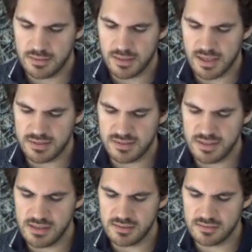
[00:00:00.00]
and
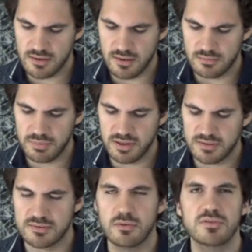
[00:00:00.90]
D is gone
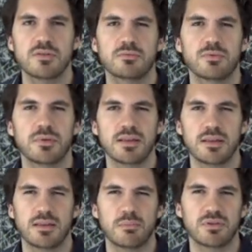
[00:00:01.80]
because those don't relate
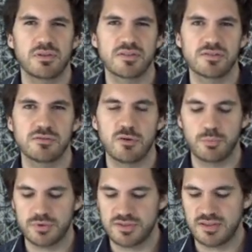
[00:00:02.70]
that number to the
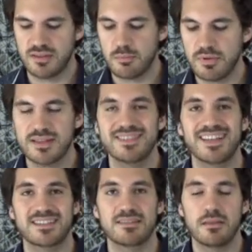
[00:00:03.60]
slope, which is the number that's
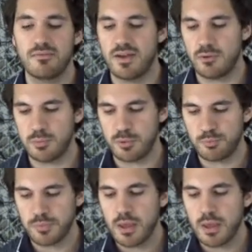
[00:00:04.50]
next to the variable.